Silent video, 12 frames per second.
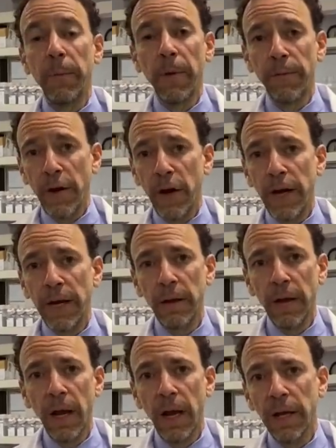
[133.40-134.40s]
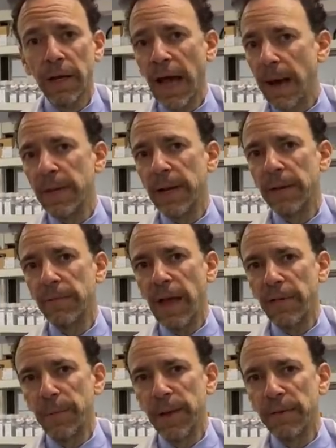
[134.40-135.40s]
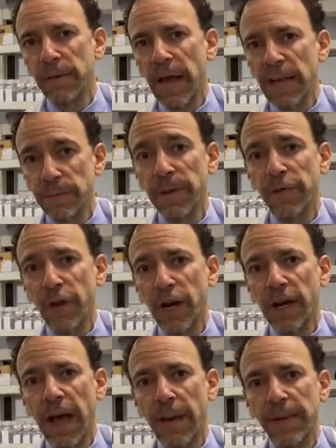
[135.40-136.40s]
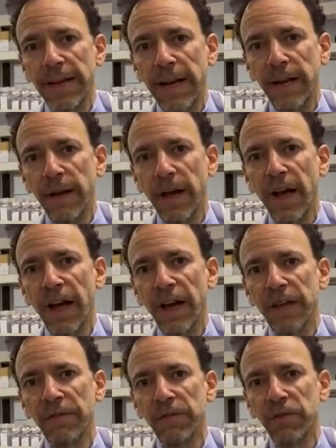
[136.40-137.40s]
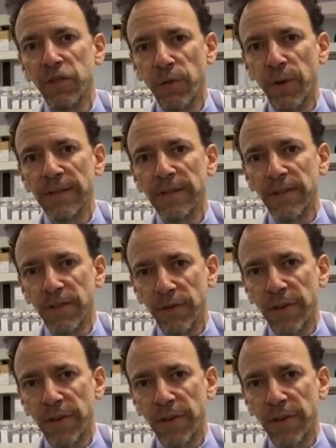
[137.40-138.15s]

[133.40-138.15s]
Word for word: very uh, that been, has been very accommodating uh, to us to do